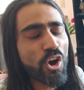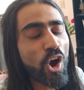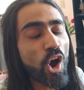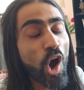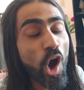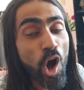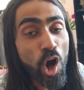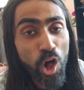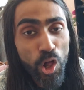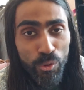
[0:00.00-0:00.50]

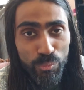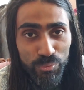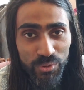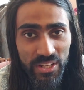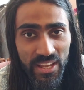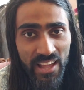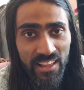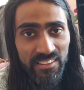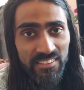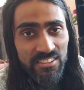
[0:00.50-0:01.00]
all
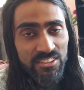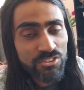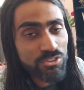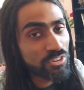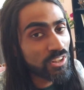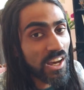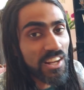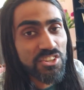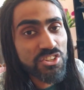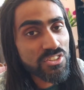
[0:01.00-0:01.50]
realities,
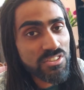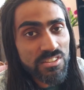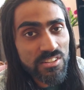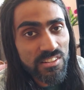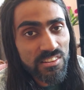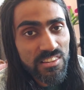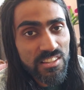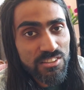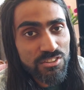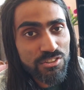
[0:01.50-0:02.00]
not just
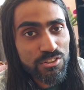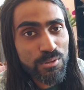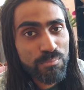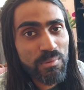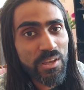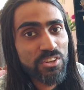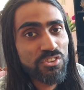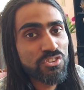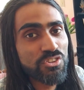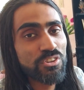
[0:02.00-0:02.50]
in this
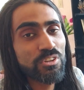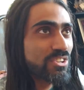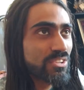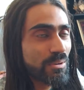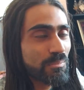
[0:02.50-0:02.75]
dimension,